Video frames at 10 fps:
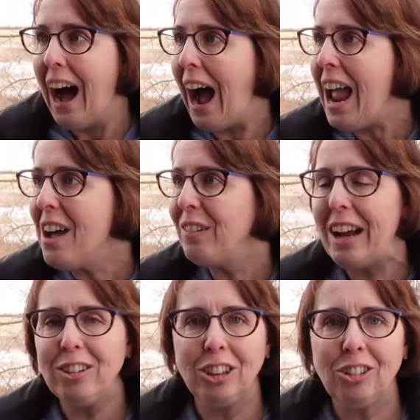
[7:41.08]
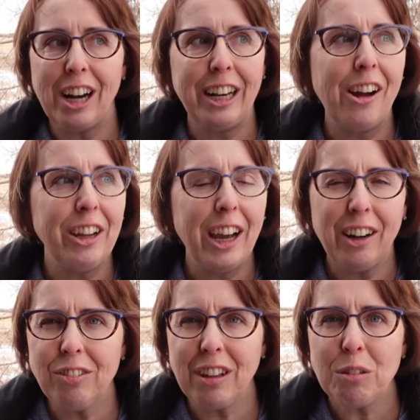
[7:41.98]
I haven't actually tried it out yet.
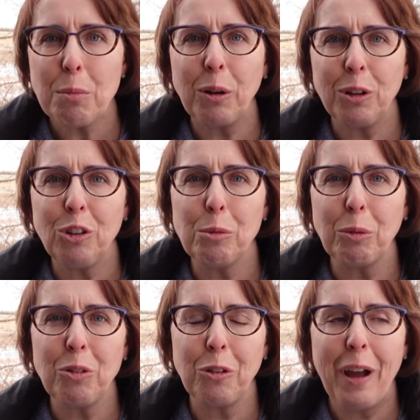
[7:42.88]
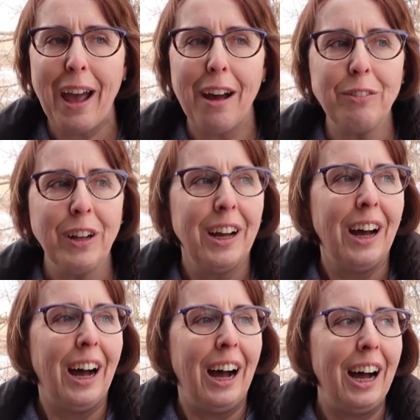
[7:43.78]
I've seen some other YouTubers who have,
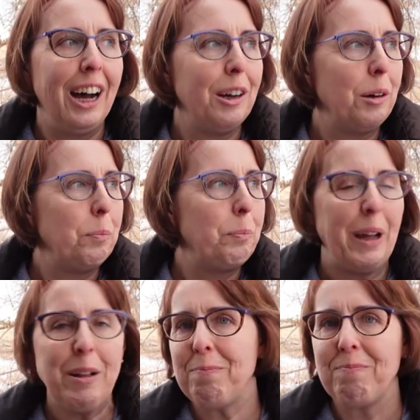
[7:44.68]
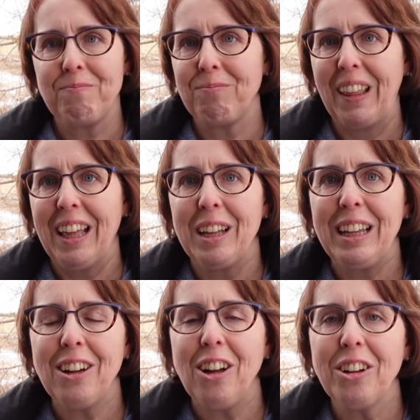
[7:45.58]
but
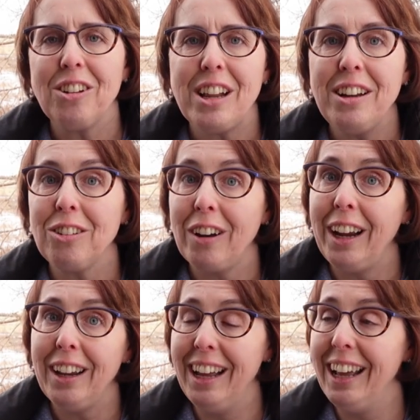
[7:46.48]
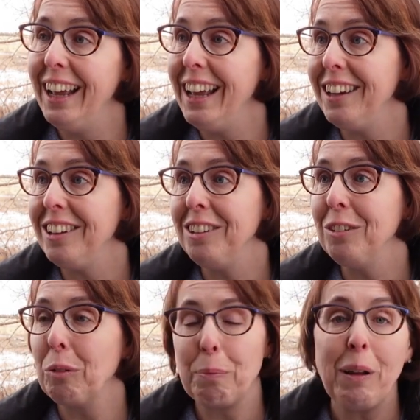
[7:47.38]
get all your settings right and
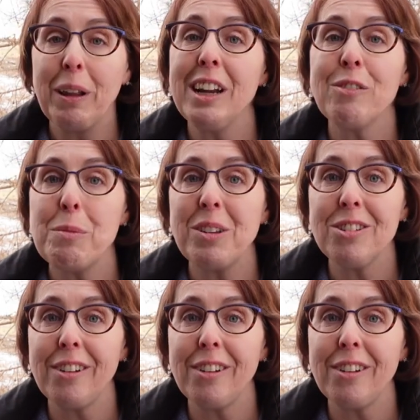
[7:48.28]
you will probably never miss a